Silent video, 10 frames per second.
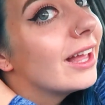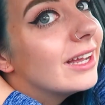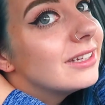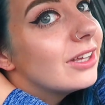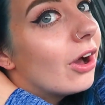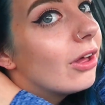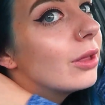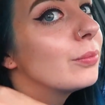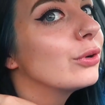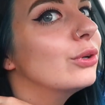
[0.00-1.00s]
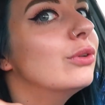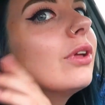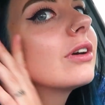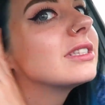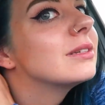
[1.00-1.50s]
Like, do y'all approve?
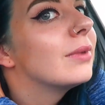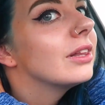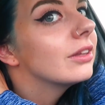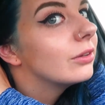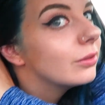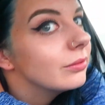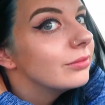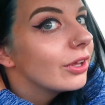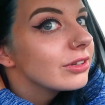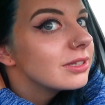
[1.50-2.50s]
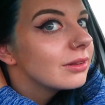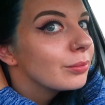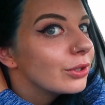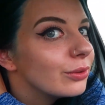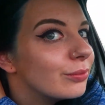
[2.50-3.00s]
Y'all can see my little, y'all can see the
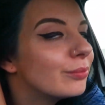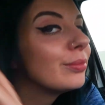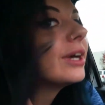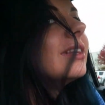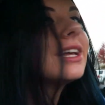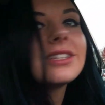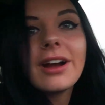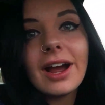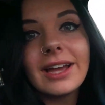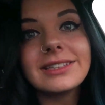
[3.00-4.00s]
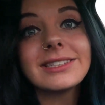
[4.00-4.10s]
blue, but that's all right.